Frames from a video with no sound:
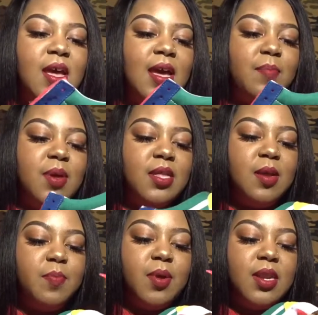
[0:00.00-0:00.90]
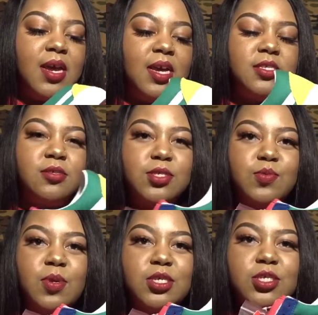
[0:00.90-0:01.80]
I picked up a nice little
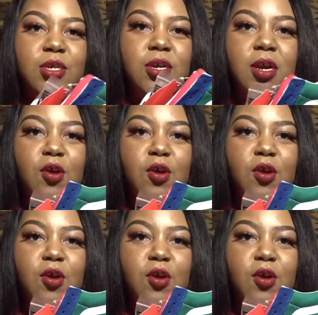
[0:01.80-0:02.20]
sweatshirt.